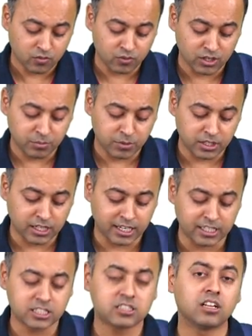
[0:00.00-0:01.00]
will be
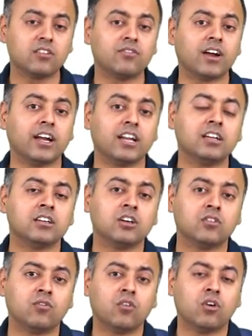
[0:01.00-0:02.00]
additional finding
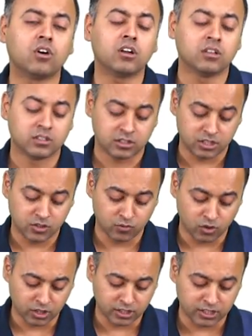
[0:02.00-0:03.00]
for the
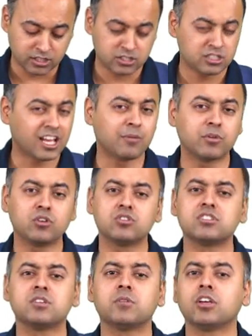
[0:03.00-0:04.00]
Von Gierke's disease.
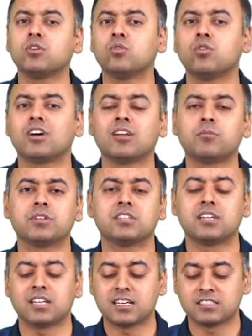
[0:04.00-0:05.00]
Hyperuricemia, you know, can
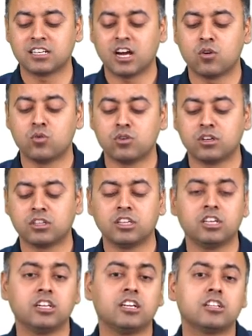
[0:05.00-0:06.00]
present as gout,
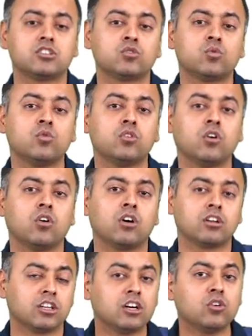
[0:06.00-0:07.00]
the renal stone,
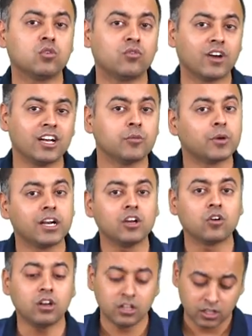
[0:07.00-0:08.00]
or the tophi,
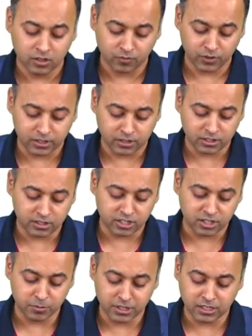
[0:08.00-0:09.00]
depending on whether the
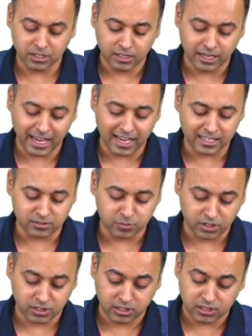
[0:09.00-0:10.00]
treatment has
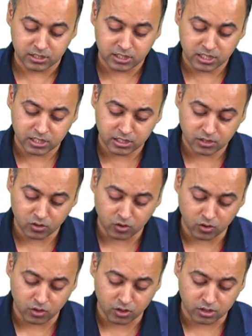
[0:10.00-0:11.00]
been taken
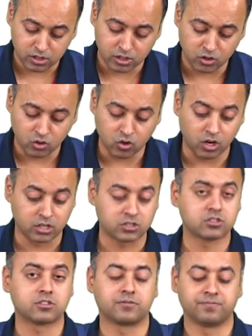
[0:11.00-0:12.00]
or
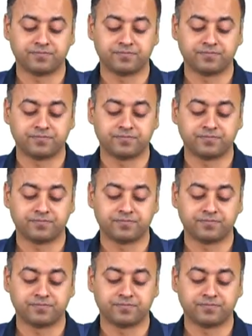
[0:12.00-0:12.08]
not.